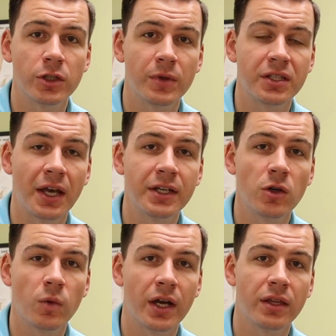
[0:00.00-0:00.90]
has been taken
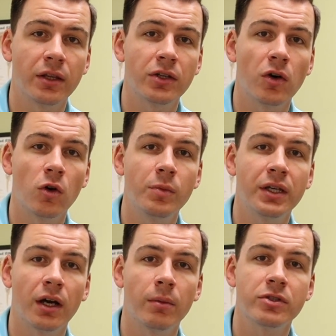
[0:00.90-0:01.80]
away, then the goal
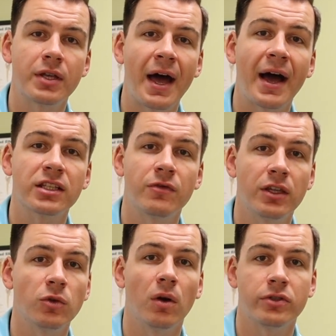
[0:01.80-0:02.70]
becomes to
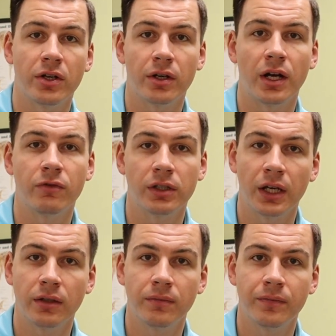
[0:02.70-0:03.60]
activate the rotator cuff
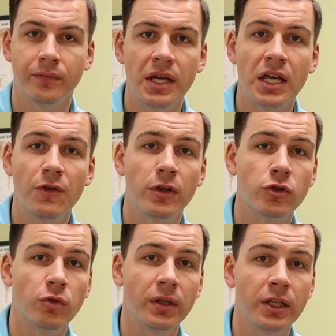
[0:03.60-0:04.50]
again. If it's
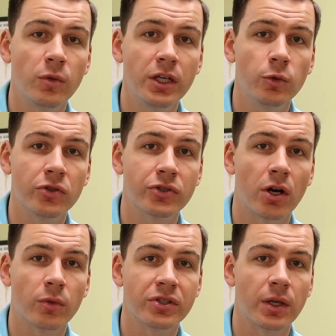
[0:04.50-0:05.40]
really weak, we'll
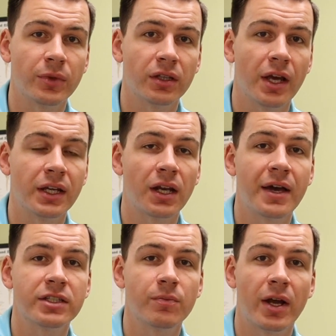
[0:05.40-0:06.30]
start with something like an
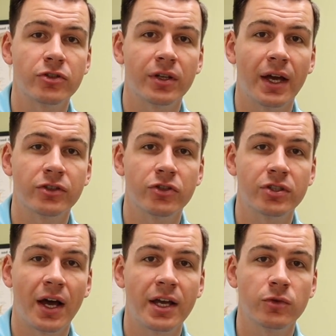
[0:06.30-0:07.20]
isometric
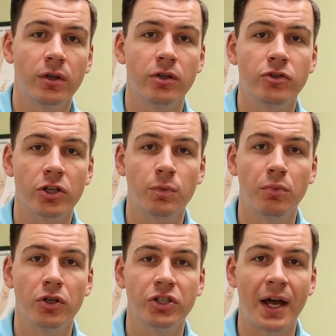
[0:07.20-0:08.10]
exercise where you just
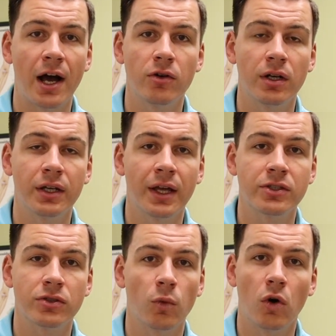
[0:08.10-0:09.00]
push out
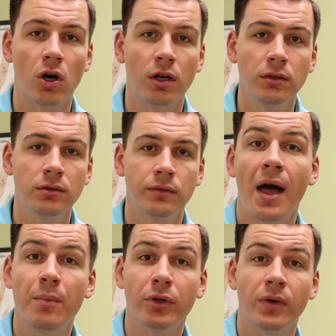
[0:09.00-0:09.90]
against the wall,
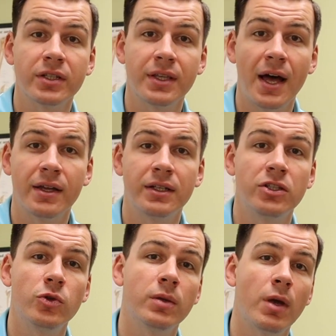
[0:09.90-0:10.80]
and progress that into
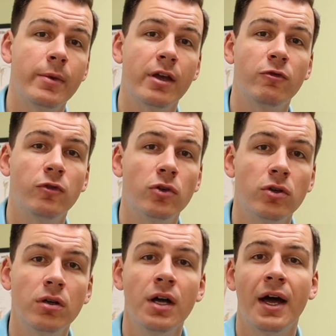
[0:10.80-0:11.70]
doing maybe a
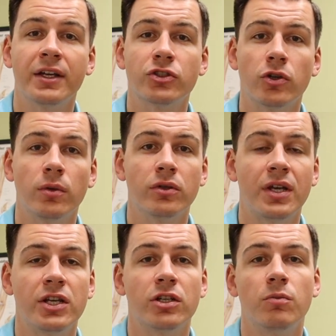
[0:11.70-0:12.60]
full external
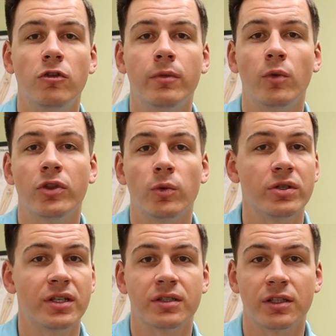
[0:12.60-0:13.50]
rotation movement with a
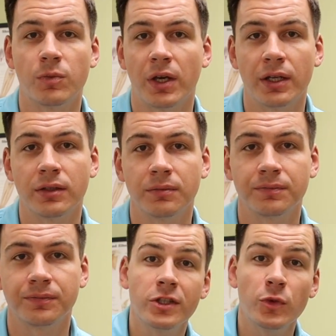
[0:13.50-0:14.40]
resistance band.
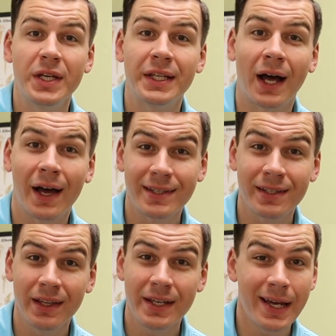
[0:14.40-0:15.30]
Once we can
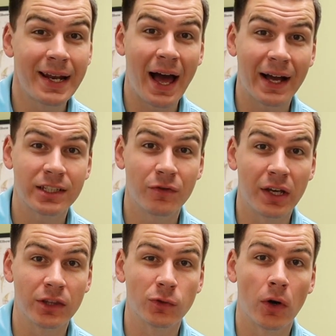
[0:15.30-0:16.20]
isolate and
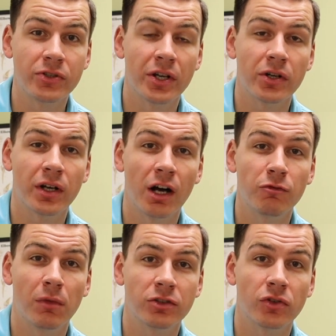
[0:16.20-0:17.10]
activate the rotator
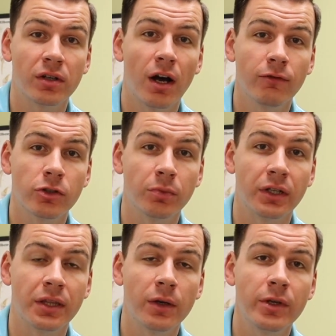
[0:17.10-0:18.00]
cuff muscle
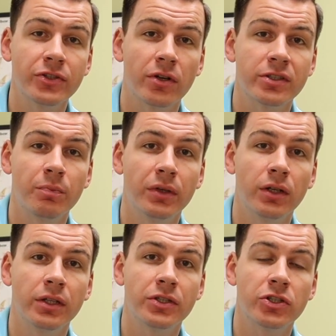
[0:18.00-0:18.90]
comfortably, then we start to
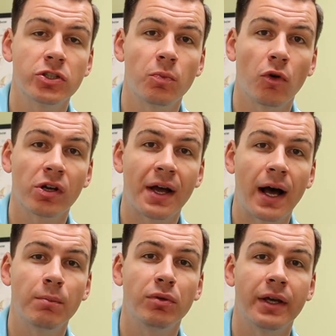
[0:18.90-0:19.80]
build into some more
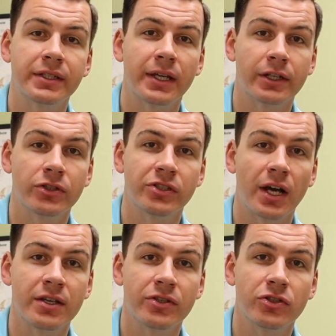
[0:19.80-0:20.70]
complex
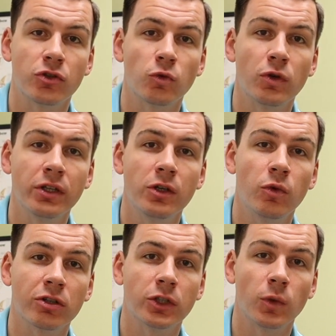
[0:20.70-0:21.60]
exercises to really
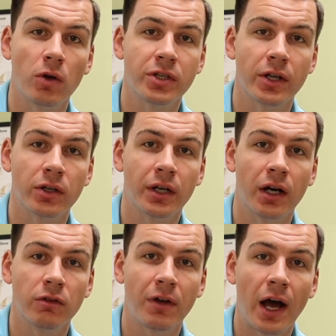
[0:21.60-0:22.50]
work the rotator
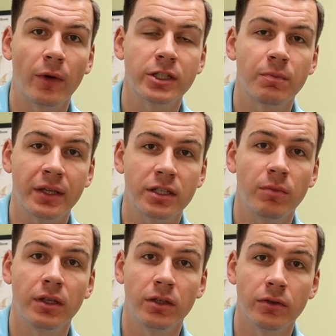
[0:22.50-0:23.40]
cuff how it's meant to
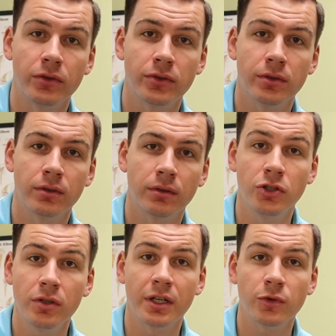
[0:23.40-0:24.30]
be used. To
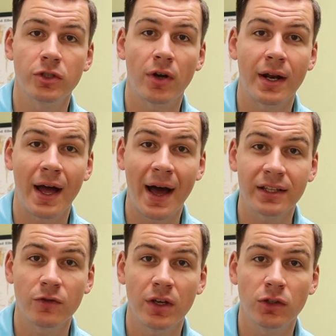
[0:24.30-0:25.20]
do this, we try to
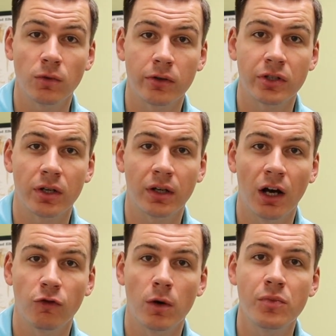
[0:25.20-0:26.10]
activate the rotator
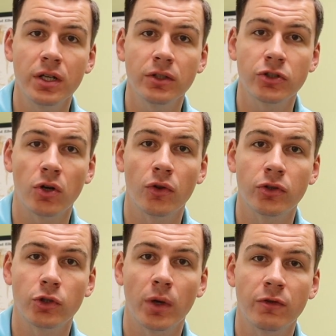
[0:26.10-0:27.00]
cuff while putting the
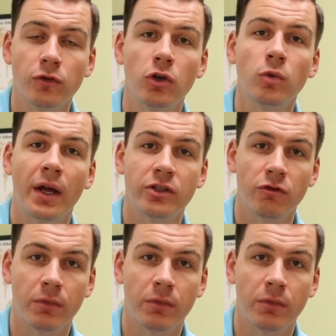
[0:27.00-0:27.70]
shoulder through a full range of